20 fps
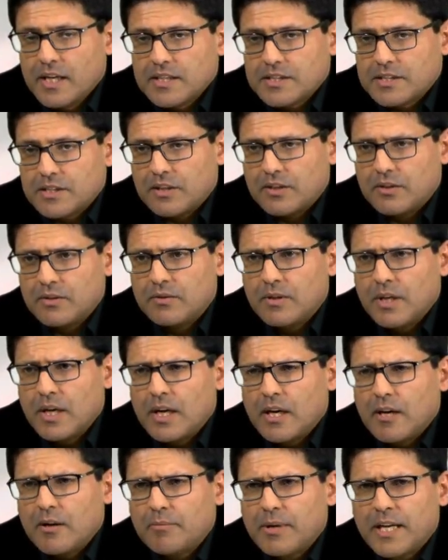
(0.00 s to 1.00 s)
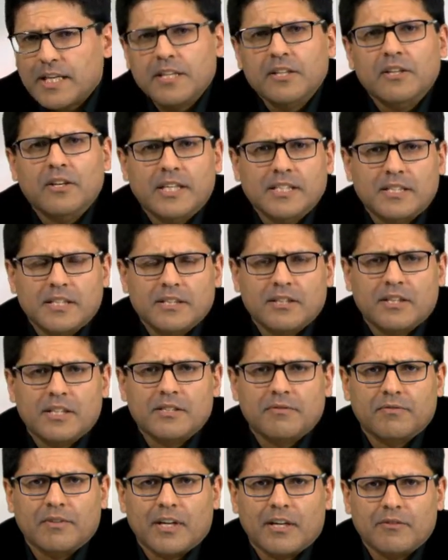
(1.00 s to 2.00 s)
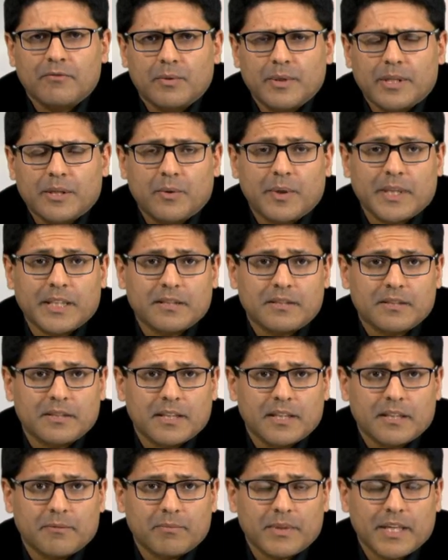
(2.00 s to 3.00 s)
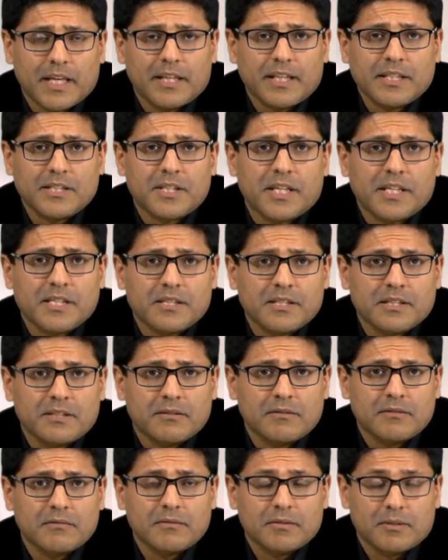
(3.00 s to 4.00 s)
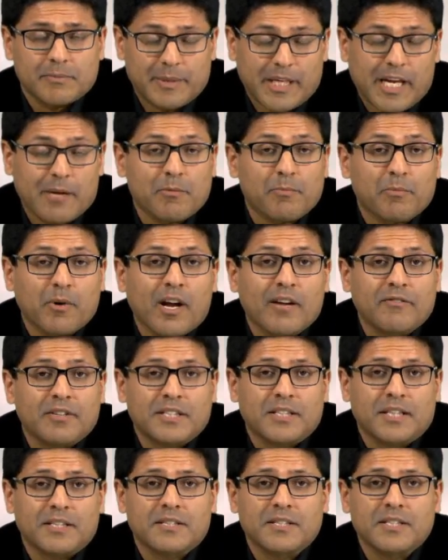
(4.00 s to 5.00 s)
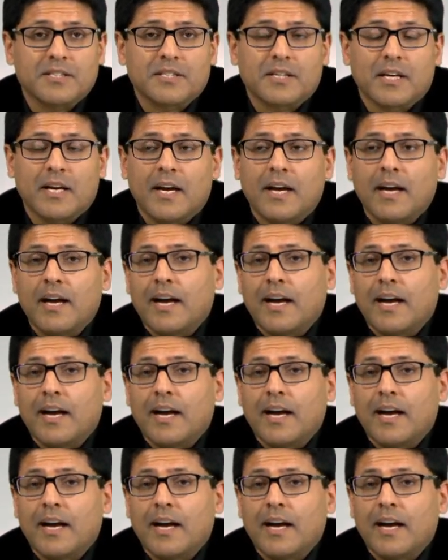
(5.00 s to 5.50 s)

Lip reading: So back in 1995, we quit the NHS and became a private dentist.